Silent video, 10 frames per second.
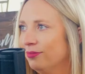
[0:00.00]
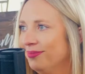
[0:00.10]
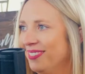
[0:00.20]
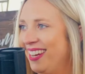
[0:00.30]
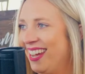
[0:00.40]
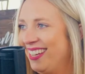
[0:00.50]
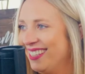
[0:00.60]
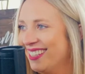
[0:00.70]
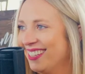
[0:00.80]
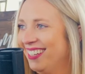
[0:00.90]
And then
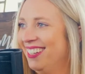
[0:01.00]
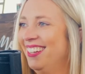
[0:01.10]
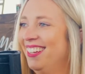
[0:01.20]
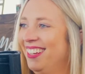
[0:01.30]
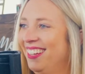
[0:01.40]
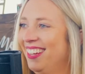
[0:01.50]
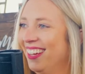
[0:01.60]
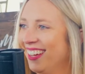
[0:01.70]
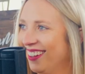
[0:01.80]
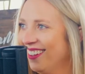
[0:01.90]
after I interned for you, I